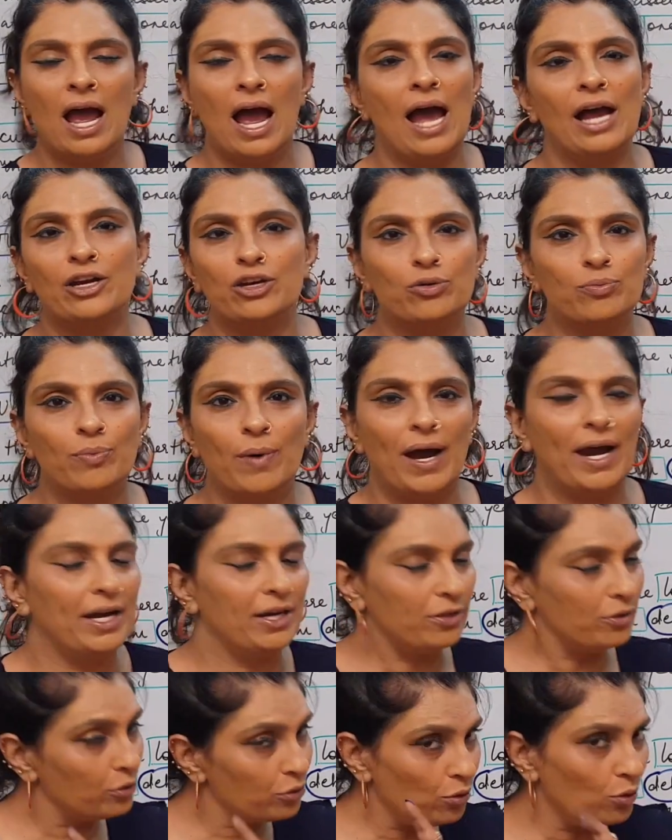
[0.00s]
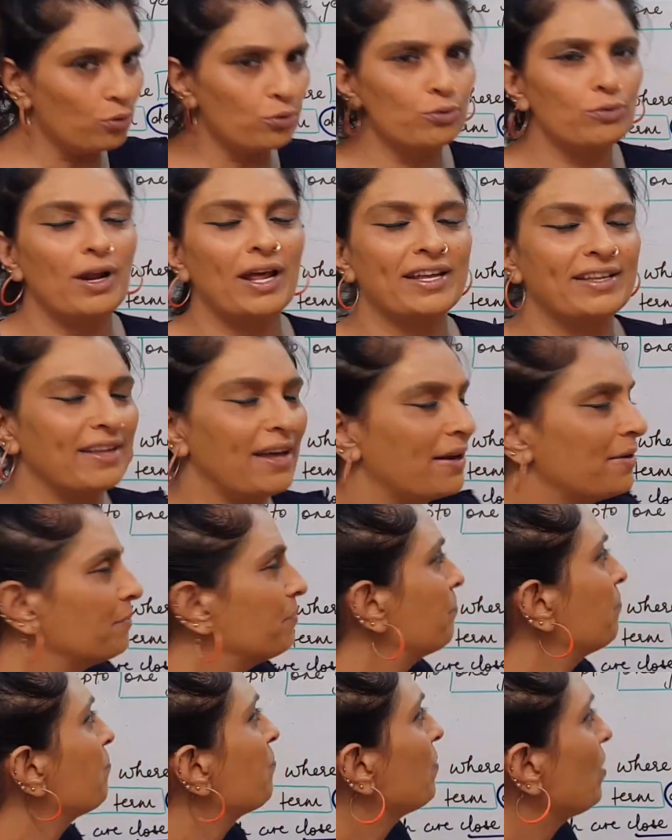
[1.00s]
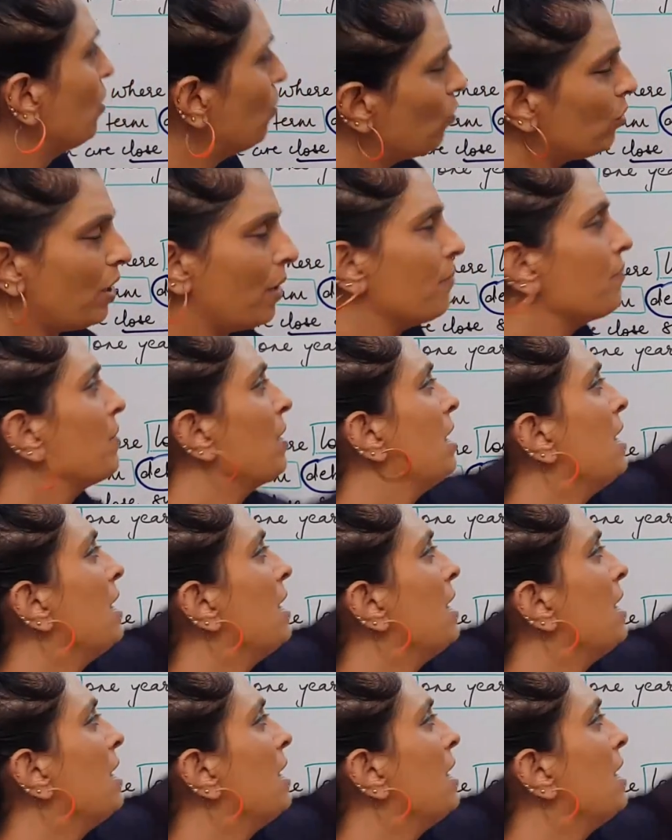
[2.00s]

and you buy it. You don't do like that. Okay.